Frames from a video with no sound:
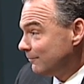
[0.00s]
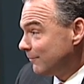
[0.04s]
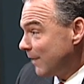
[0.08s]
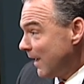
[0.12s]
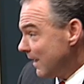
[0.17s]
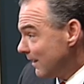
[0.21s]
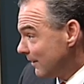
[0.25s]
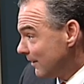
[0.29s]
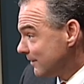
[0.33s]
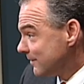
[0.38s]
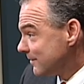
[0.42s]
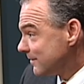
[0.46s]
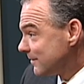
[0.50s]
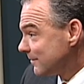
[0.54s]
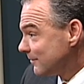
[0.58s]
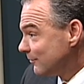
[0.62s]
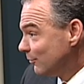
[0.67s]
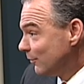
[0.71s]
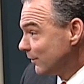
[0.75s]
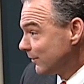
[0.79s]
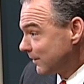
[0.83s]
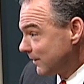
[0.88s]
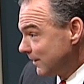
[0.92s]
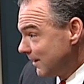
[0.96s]
Parents
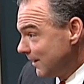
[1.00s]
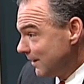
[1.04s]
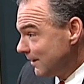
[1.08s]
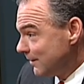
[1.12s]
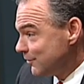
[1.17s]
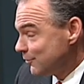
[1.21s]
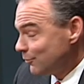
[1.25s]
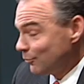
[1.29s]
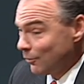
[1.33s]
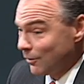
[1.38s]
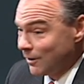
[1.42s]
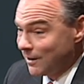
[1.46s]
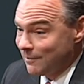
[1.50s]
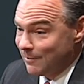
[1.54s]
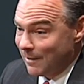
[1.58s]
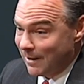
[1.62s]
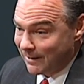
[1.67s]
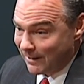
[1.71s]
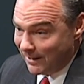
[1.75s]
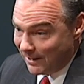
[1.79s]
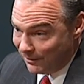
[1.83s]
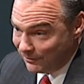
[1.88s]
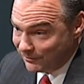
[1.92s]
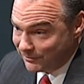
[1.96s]
with kids worrying
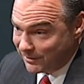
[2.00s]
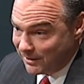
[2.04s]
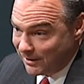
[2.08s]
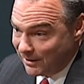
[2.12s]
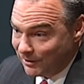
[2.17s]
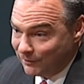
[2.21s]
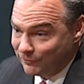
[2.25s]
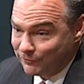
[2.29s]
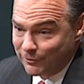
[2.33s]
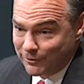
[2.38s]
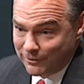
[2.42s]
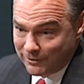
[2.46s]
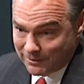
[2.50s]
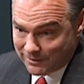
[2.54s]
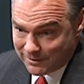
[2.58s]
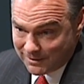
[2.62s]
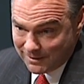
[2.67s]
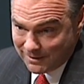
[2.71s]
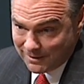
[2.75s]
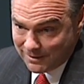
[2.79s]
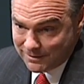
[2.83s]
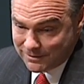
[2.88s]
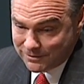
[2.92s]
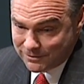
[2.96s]
about health care for their
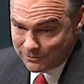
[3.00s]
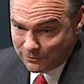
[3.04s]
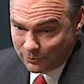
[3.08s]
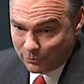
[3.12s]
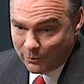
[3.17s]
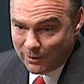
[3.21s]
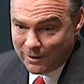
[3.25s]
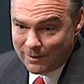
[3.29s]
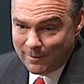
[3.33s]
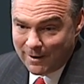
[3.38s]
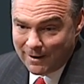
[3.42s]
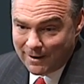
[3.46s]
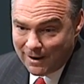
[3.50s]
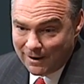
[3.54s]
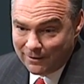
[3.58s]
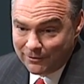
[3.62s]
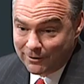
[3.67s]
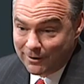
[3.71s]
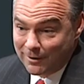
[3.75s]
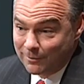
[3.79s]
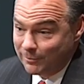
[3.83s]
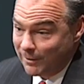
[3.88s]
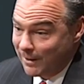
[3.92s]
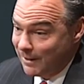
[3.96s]
kids, worrying about how
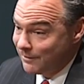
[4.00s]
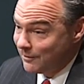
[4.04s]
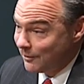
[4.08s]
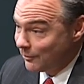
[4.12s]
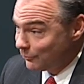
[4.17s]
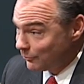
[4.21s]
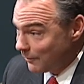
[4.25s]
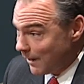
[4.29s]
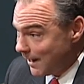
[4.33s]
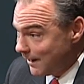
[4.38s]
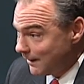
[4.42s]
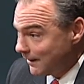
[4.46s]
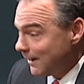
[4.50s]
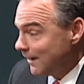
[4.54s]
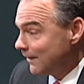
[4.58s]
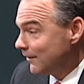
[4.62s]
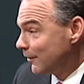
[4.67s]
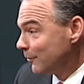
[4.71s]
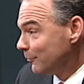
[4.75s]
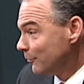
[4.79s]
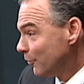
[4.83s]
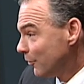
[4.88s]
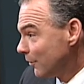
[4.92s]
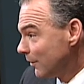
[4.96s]
they're going to pay their rent
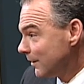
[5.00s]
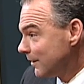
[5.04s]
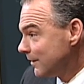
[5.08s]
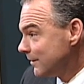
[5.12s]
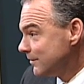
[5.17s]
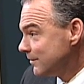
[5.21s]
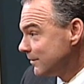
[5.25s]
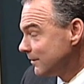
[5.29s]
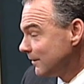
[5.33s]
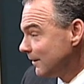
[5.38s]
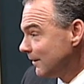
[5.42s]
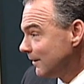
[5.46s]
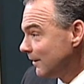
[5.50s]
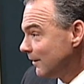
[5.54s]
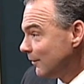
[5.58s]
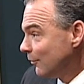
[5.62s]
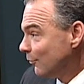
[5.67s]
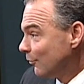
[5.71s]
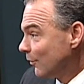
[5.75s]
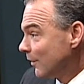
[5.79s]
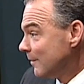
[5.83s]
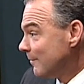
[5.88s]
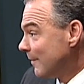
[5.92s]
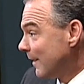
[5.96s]
and their mortgage,
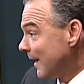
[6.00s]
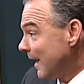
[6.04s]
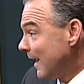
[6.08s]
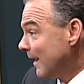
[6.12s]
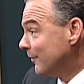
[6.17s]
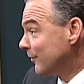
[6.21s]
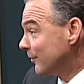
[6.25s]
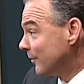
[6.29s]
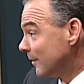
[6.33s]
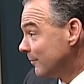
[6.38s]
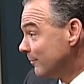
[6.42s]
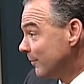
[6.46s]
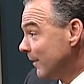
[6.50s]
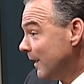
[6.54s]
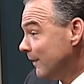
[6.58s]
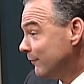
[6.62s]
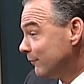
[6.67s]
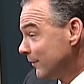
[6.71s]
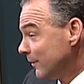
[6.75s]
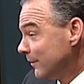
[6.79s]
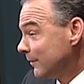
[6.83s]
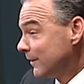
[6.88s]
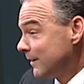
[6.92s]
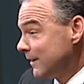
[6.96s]
worrying about how they're going to pay
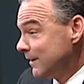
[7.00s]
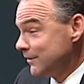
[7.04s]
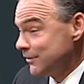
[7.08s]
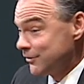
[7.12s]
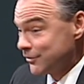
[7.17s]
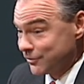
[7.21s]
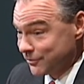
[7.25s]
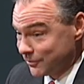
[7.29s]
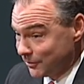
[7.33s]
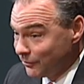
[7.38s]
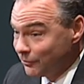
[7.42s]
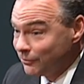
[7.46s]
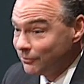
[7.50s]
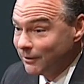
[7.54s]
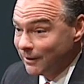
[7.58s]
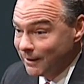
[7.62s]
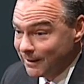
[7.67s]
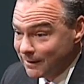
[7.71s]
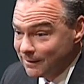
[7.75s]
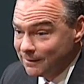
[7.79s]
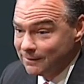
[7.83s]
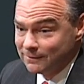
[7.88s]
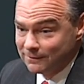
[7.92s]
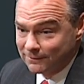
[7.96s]
for their kids'
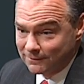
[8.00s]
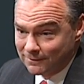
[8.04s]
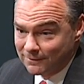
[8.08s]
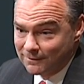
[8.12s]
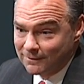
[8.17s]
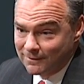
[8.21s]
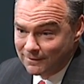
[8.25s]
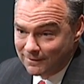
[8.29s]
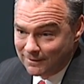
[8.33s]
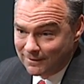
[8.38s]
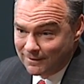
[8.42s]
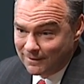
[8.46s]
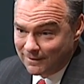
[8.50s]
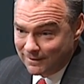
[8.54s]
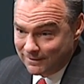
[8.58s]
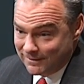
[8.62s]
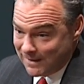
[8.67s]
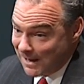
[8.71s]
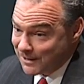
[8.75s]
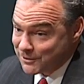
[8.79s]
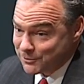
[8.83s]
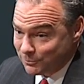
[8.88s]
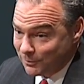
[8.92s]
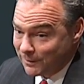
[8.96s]
schooling.
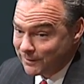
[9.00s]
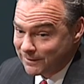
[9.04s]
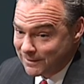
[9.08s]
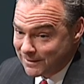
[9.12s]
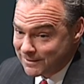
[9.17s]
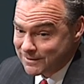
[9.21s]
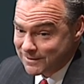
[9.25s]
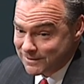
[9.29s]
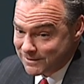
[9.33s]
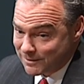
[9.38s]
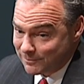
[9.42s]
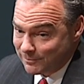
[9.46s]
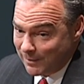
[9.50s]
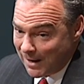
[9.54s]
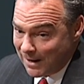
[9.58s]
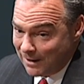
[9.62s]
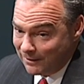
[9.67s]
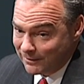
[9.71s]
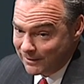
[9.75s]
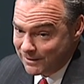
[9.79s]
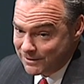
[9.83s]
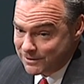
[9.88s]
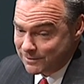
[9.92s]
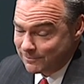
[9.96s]
That's what this is
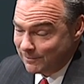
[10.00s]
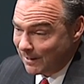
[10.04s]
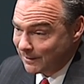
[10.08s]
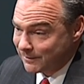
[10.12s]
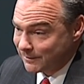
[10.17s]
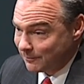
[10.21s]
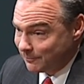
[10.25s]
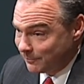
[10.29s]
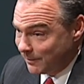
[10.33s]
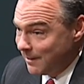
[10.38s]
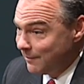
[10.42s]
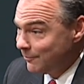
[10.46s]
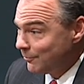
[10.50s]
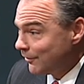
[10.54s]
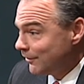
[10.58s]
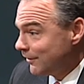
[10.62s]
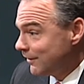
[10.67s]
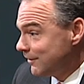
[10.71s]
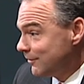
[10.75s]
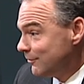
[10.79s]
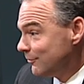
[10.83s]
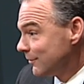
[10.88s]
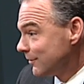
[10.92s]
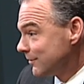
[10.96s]
about. It's about the people
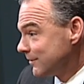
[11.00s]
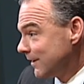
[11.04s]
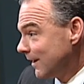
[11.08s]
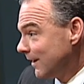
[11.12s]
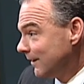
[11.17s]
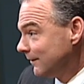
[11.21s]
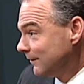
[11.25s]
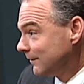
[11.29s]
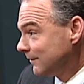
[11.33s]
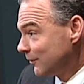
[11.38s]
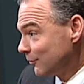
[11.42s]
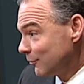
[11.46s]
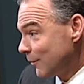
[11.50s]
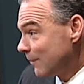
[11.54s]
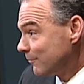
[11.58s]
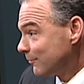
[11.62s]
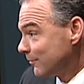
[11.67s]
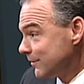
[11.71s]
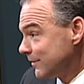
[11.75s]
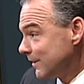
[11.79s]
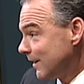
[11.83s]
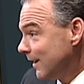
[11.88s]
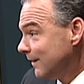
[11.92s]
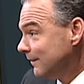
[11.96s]
that you were sent to
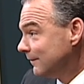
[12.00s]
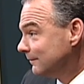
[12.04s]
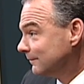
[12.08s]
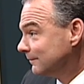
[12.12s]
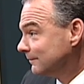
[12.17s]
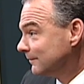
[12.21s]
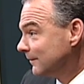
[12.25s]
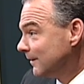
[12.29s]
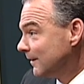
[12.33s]
represent.